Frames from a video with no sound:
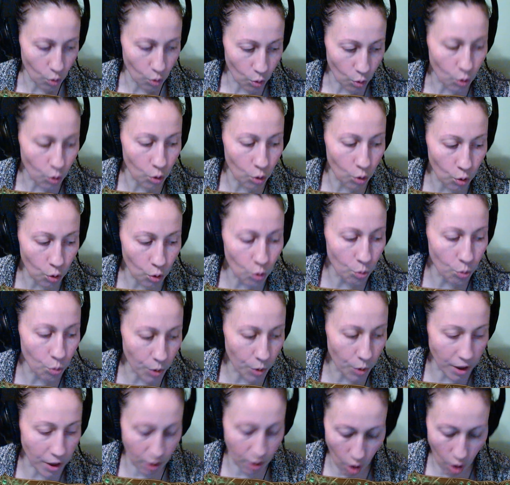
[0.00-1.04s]

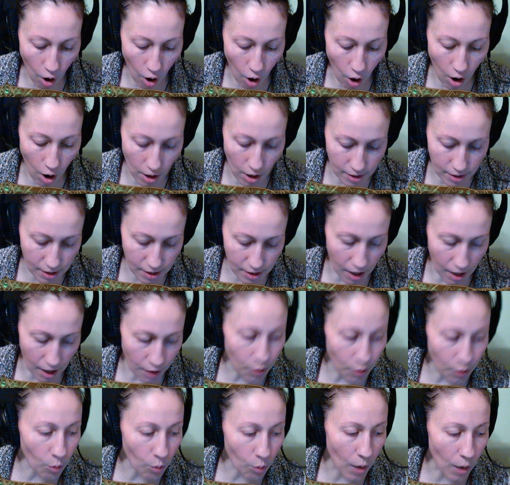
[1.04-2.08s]
would cause
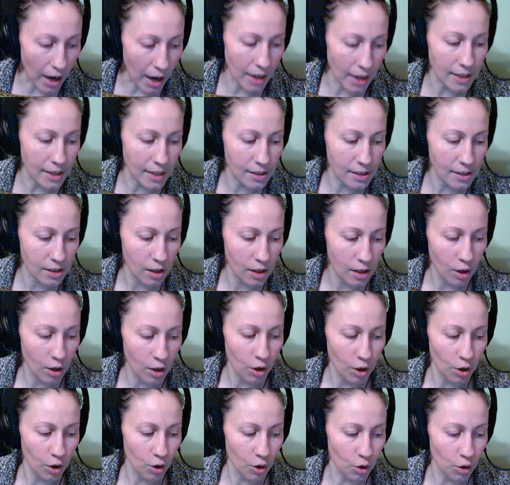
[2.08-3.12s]
otherwise,
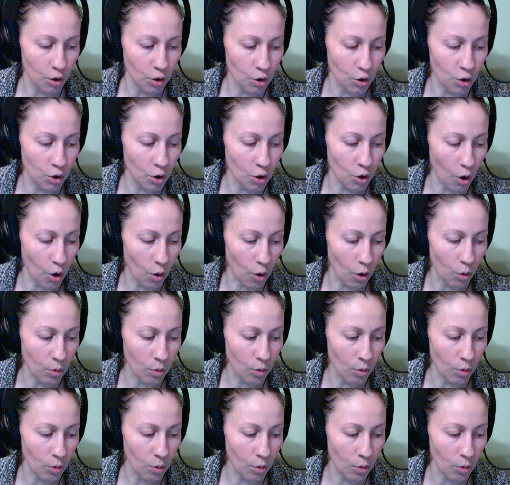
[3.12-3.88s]
you know,